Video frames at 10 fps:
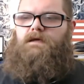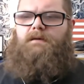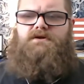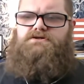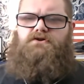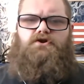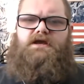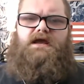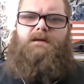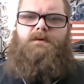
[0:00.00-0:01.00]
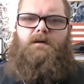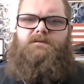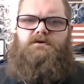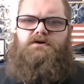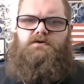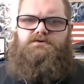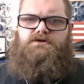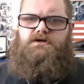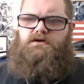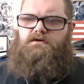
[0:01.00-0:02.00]
Looking at popular
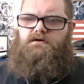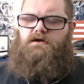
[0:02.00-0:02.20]
culture,